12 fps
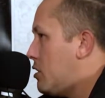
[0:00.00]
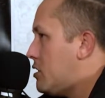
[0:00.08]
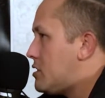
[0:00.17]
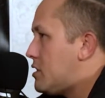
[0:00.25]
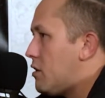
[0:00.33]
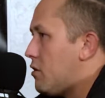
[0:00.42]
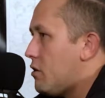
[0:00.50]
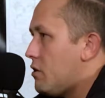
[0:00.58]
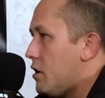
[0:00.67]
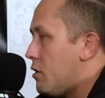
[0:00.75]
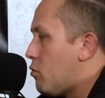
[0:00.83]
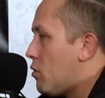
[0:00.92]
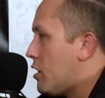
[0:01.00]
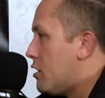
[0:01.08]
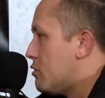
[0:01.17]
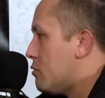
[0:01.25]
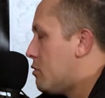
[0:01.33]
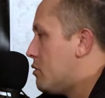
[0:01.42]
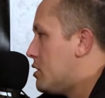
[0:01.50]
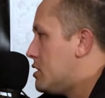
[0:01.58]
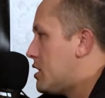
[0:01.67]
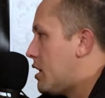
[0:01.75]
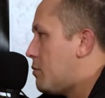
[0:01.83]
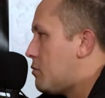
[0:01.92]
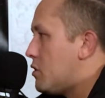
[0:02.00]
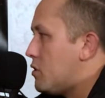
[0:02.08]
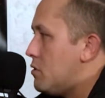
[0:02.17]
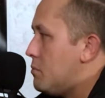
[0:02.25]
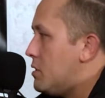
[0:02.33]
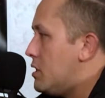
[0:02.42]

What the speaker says: the scenario they were running through in the same room,